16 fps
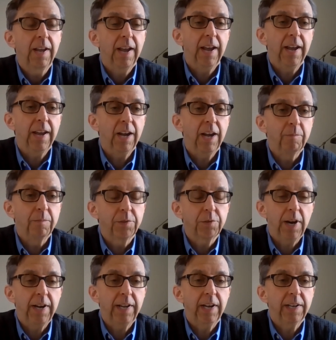and I'm
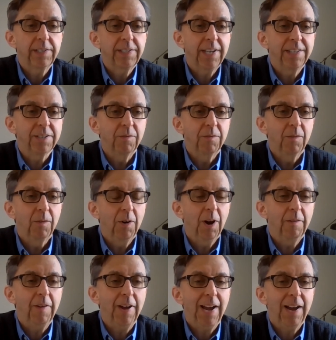trying to get a sense of
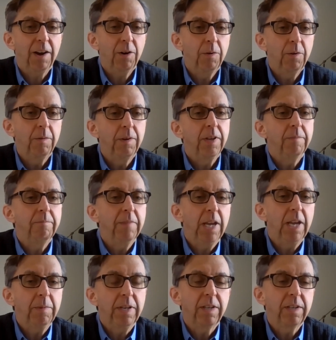how it
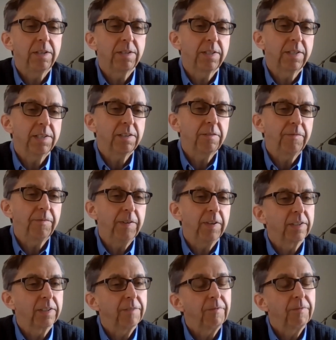maybe is. Does it
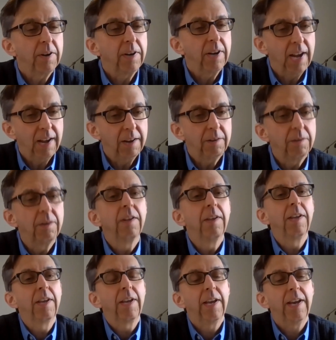feel different now?
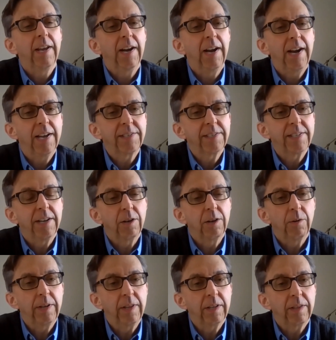And I asked that
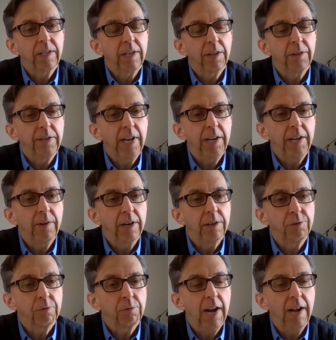knowing that the other day you had to
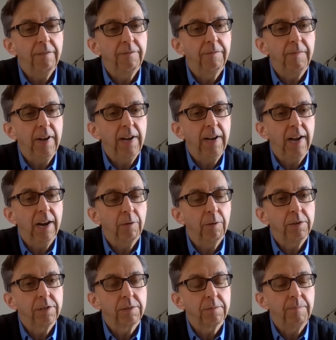drive 8
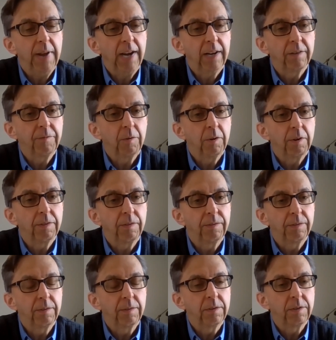hours back and forth
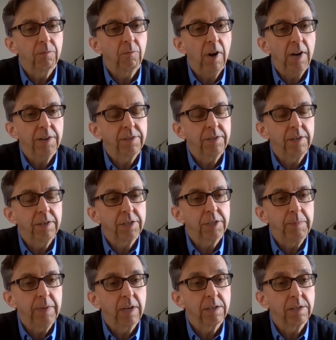to Washington
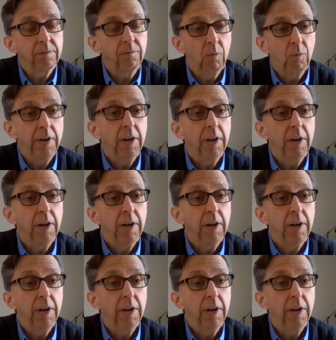just because of one